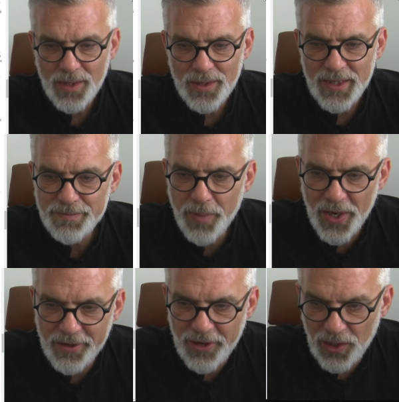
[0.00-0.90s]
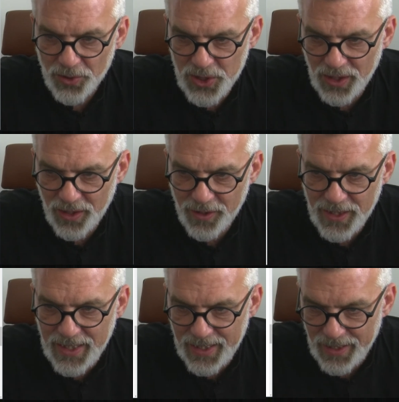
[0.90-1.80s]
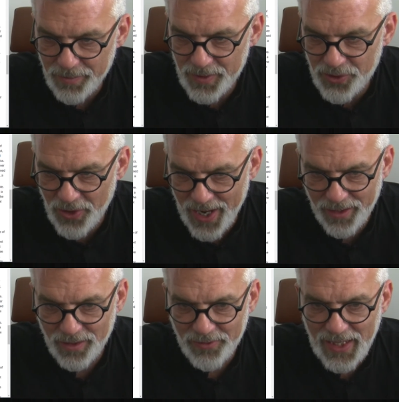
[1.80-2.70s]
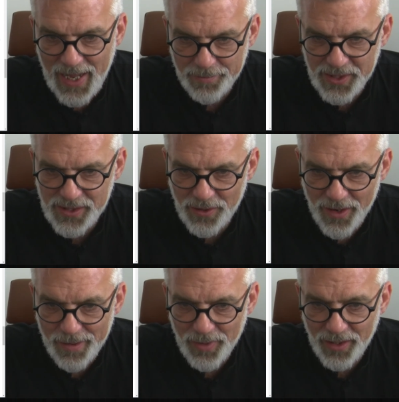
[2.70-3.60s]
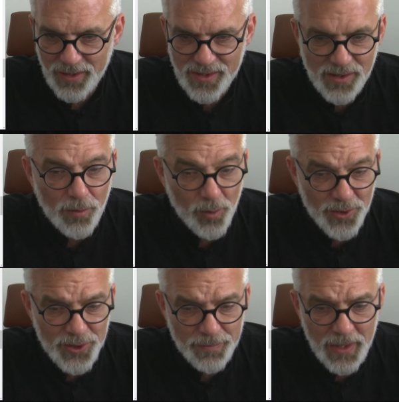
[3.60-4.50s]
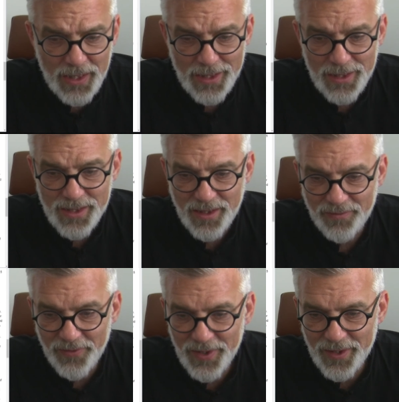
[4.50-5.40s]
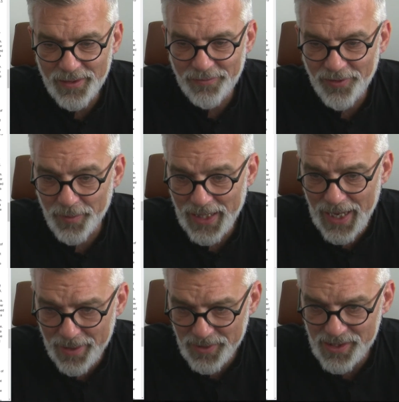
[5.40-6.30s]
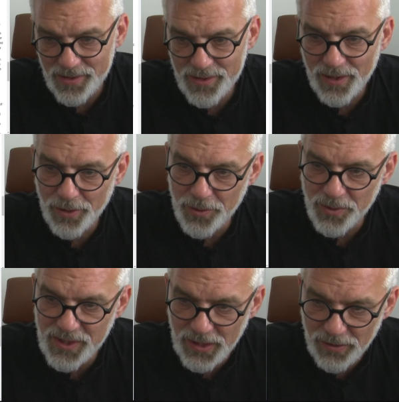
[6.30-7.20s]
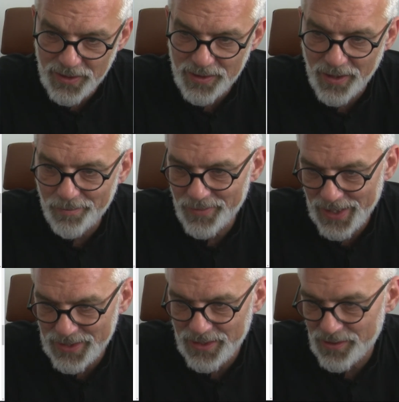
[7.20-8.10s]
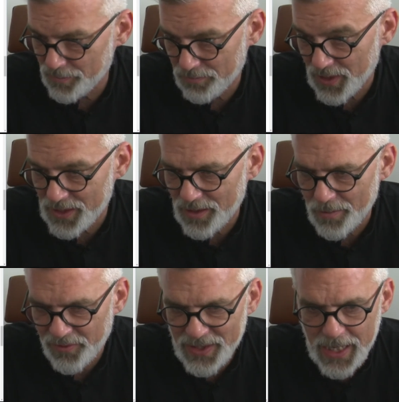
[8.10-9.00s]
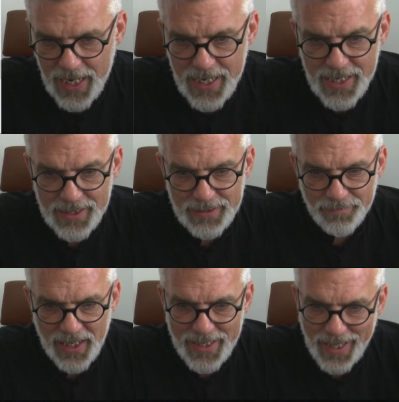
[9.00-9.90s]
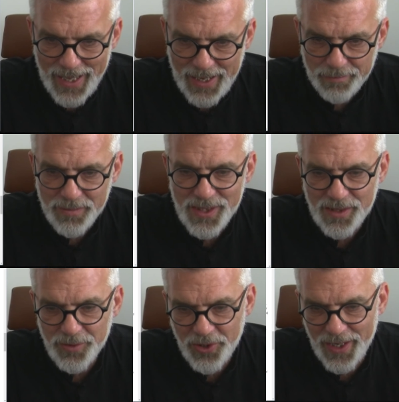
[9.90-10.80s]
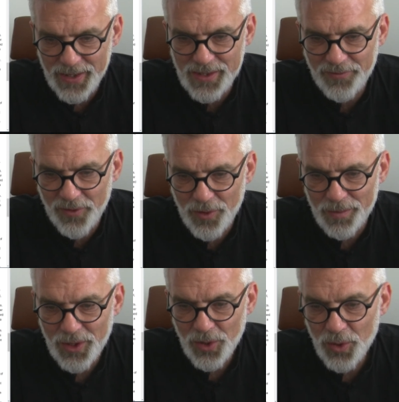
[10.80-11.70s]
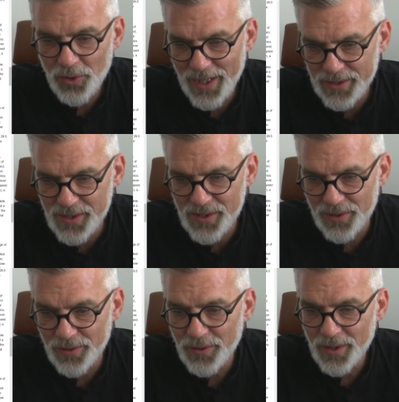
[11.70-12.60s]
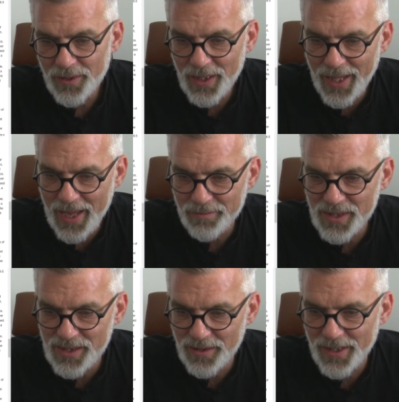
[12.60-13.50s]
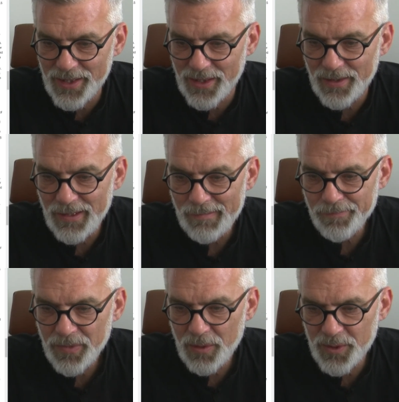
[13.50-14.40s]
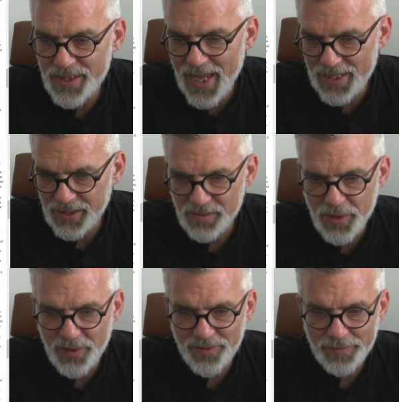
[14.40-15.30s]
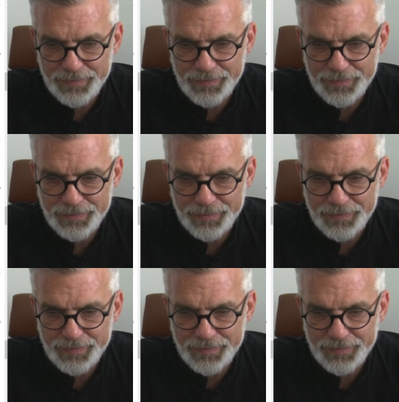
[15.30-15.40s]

This binary logic can only keep track of elapsed time, like a stopwatch. To convert from elapsed to local solar time, that is the time of day, a cam subtracts from or adds to the cam slider, which the adders move.